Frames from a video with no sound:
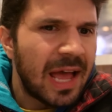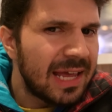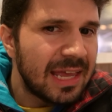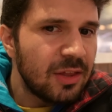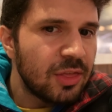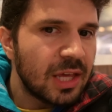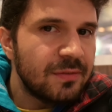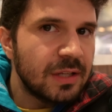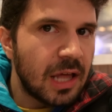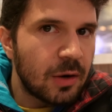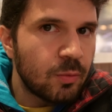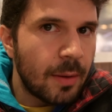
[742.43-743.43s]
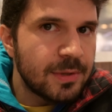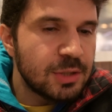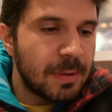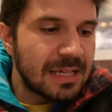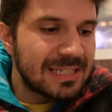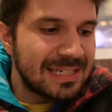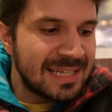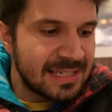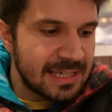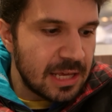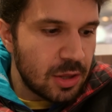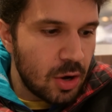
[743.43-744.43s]
I can't think of a lot of ramen spots at
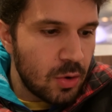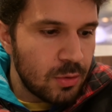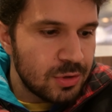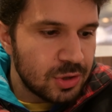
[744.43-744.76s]
Disney though,